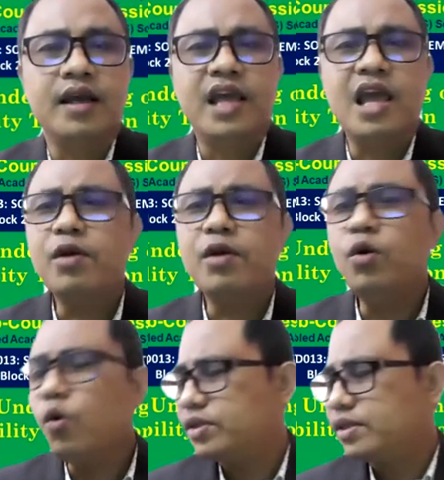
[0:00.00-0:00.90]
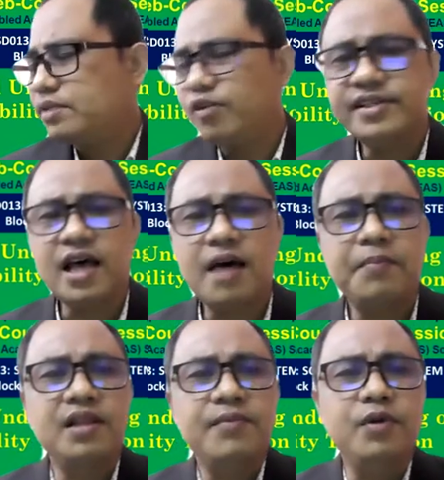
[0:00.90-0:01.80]
If you look, for
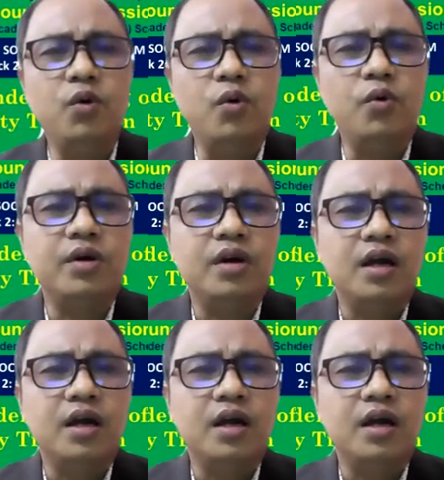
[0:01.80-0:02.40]
example, if you look